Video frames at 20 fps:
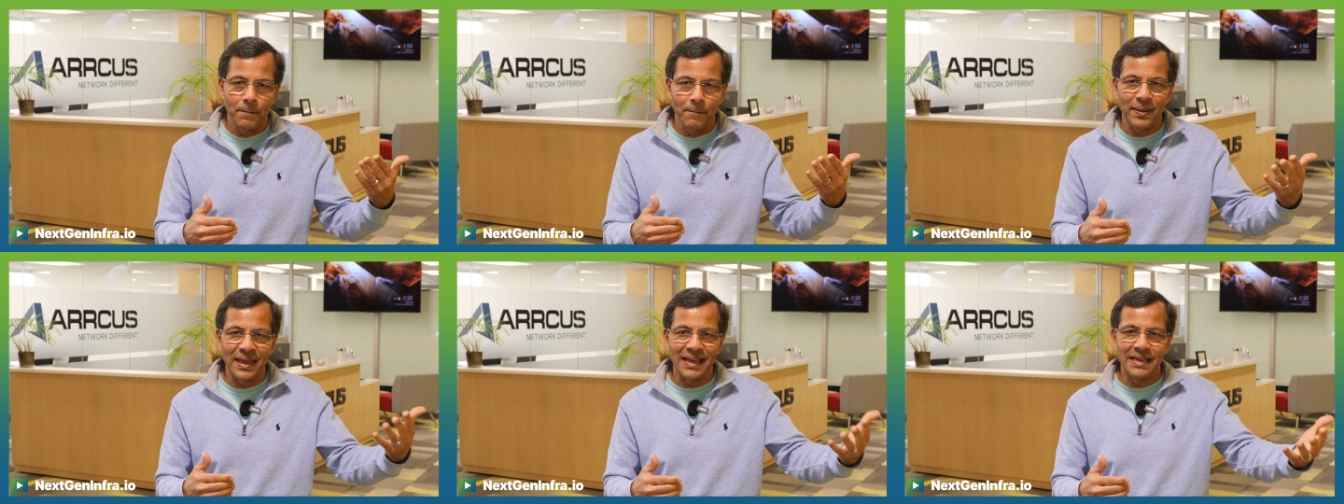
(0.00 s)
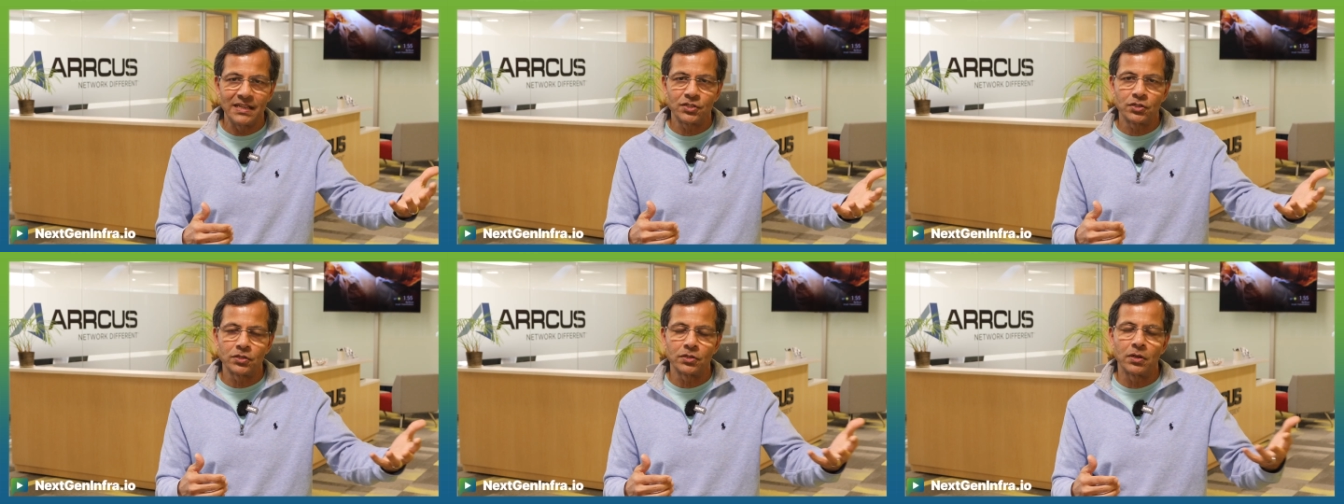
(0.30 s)

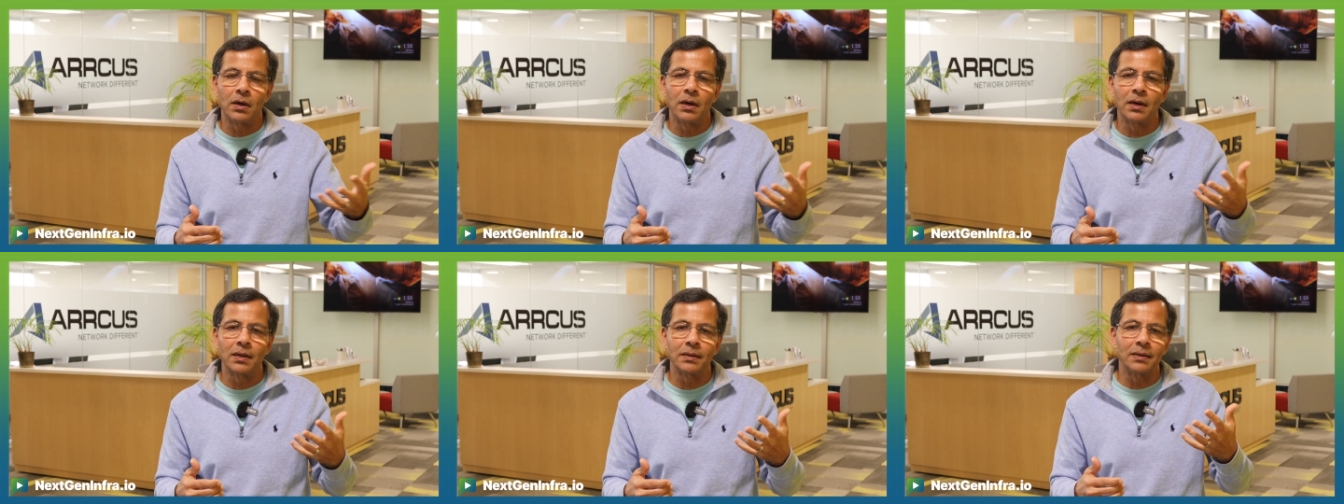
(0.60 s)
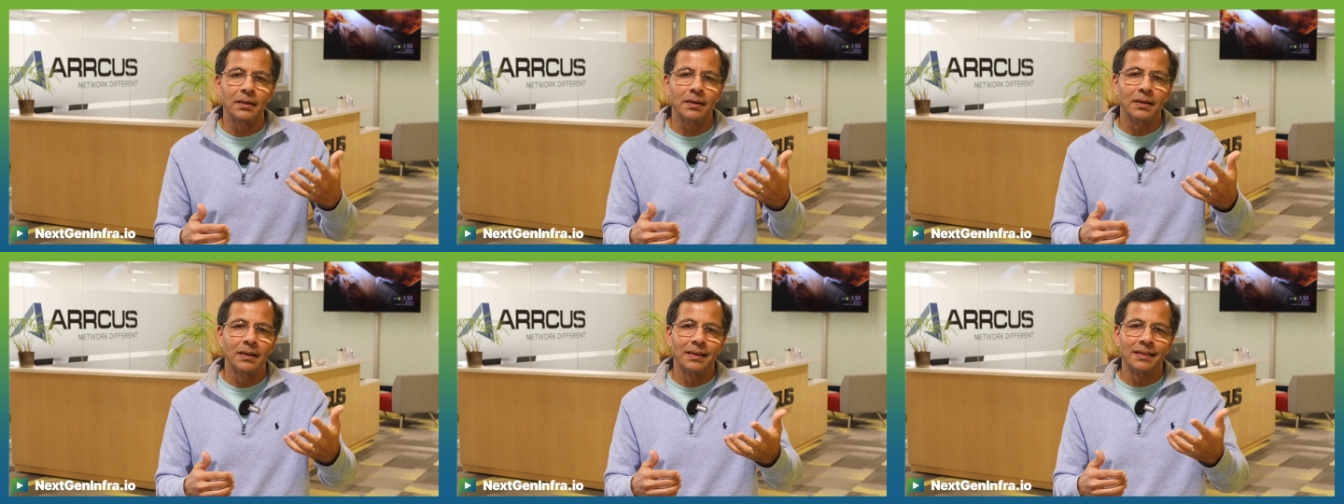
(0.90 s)
based
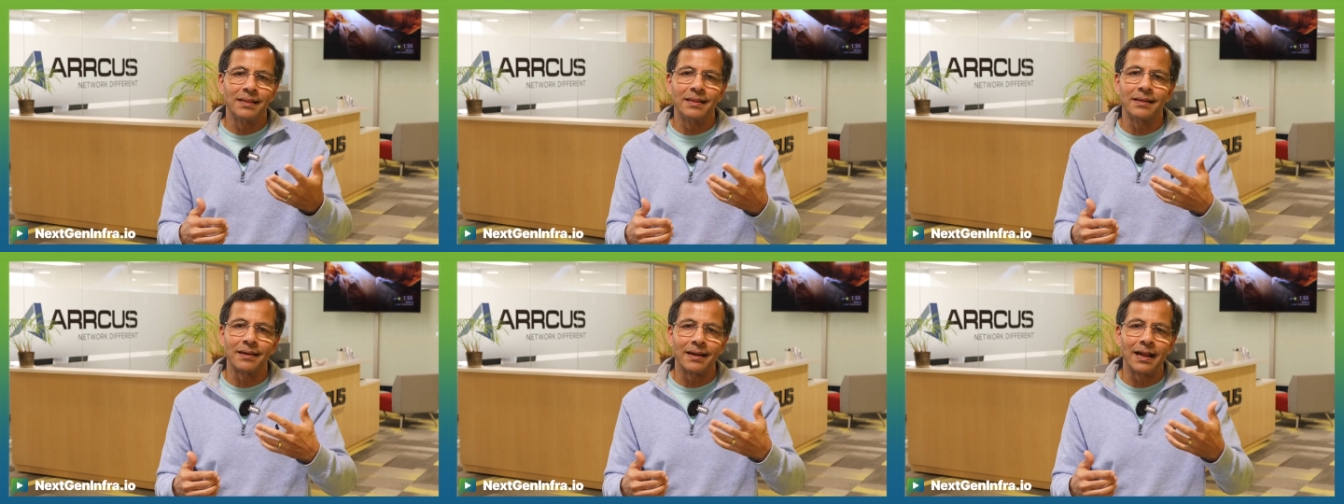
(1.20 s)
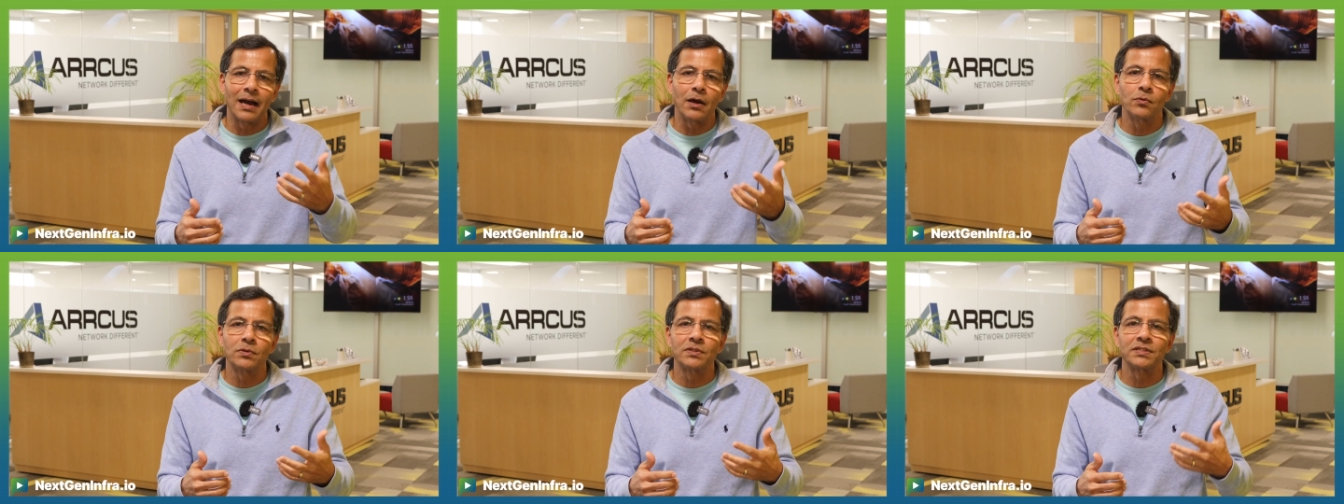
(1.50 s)
on the
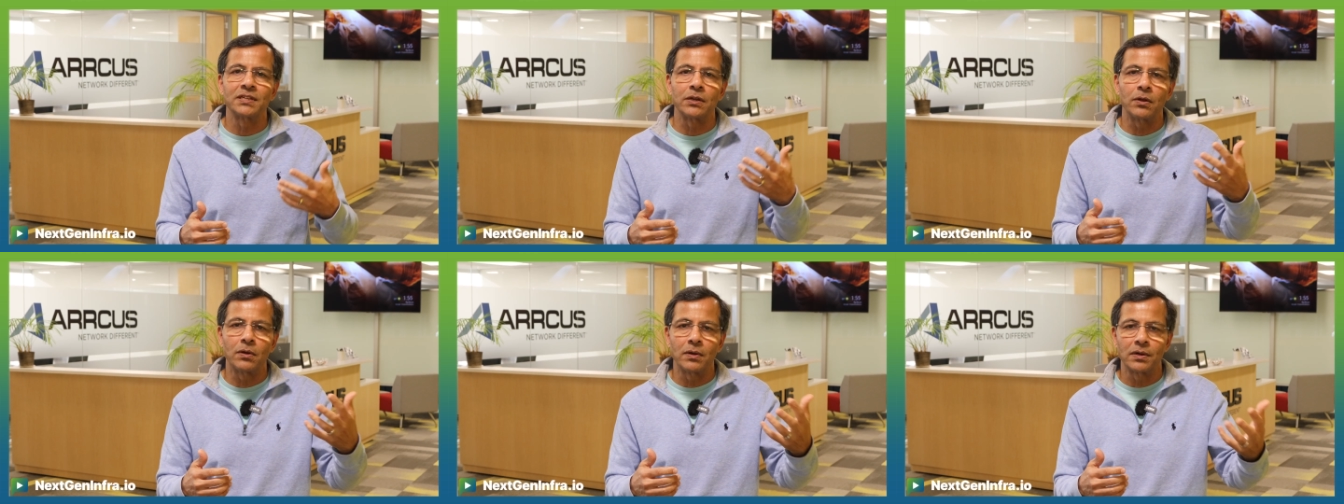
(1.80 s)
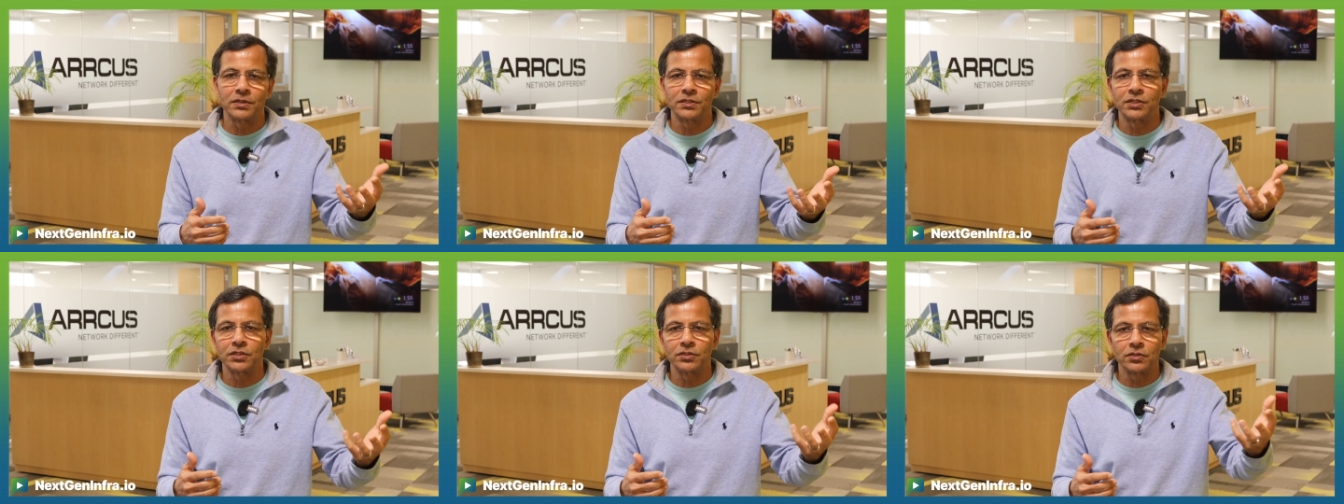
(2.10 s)
routes and
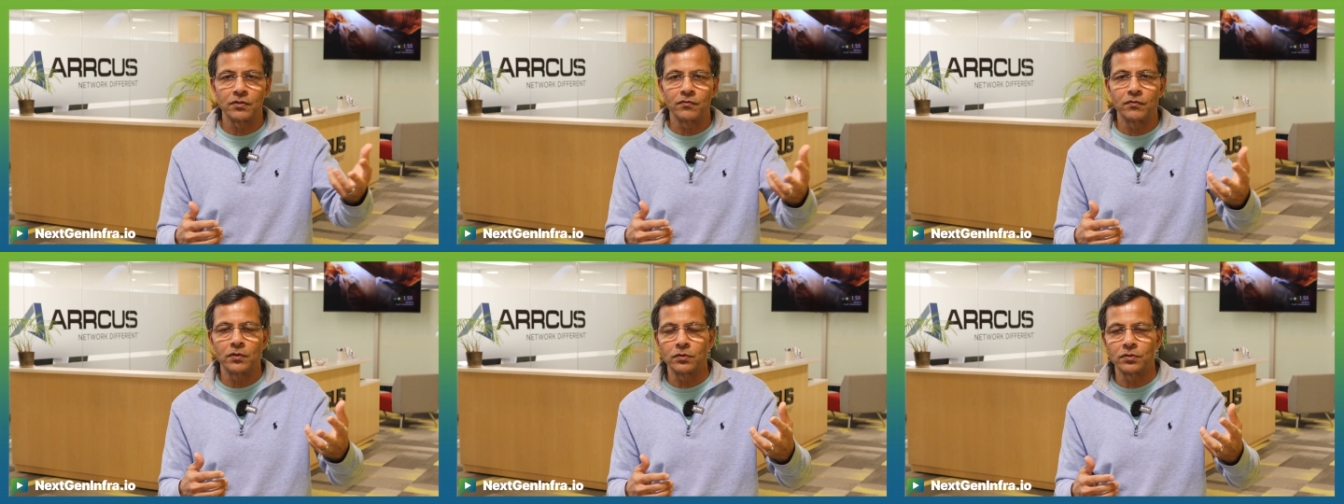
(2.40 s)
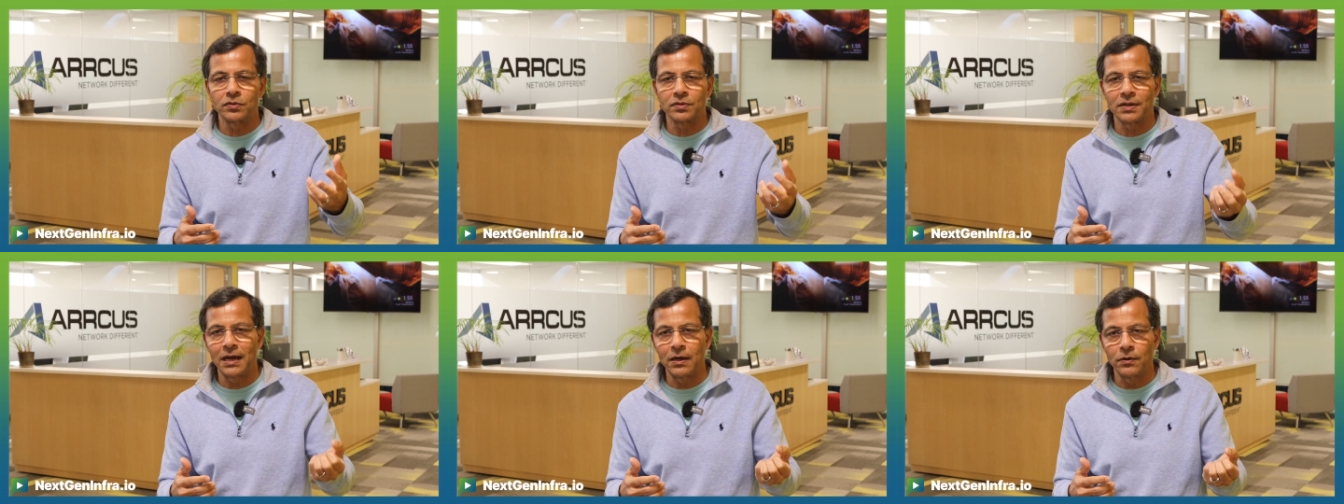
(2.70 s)
origins of
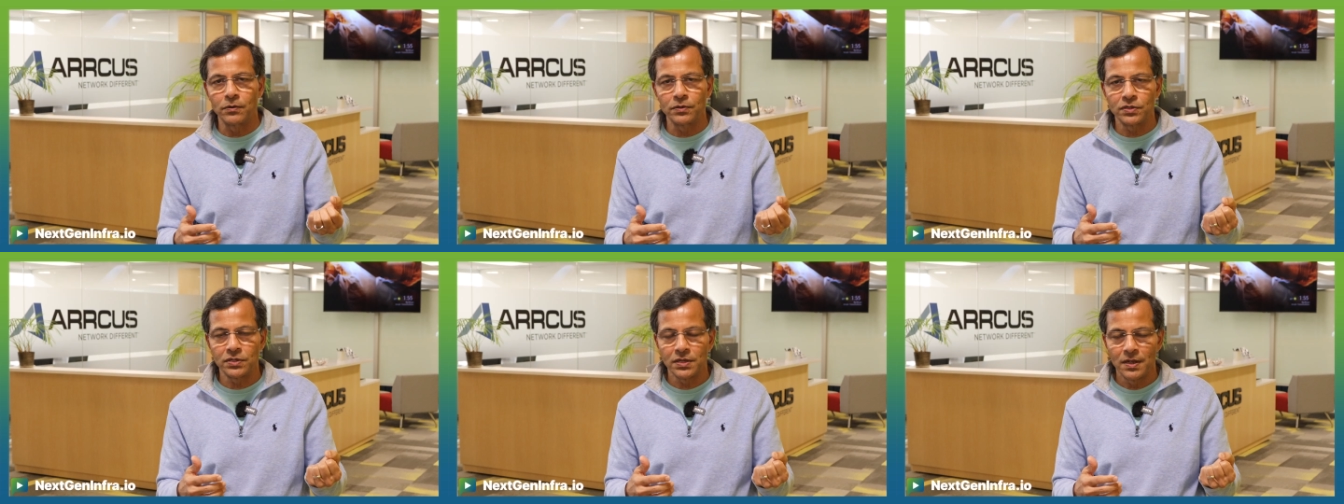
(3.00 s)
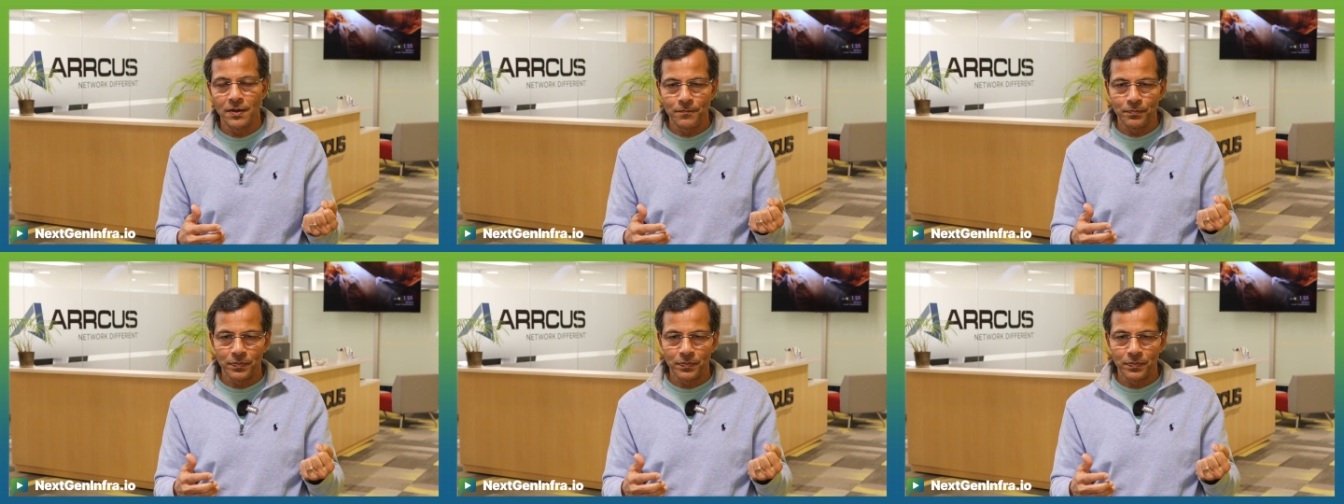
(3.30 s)
those routes,